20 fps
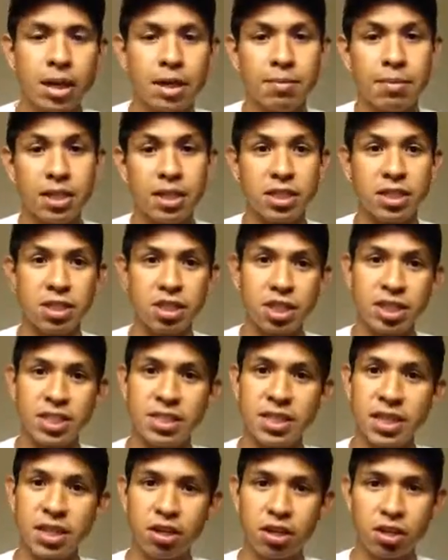But
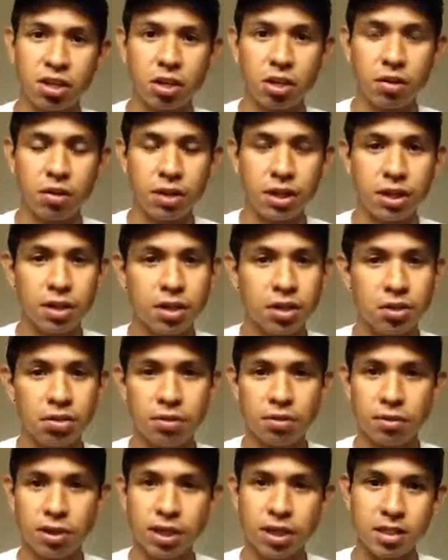just say you're going,
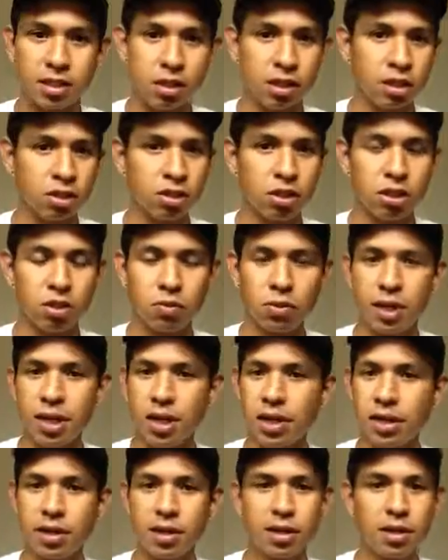you release the clutch all the
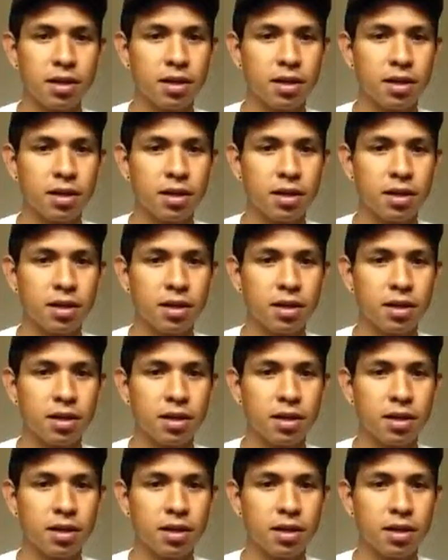way,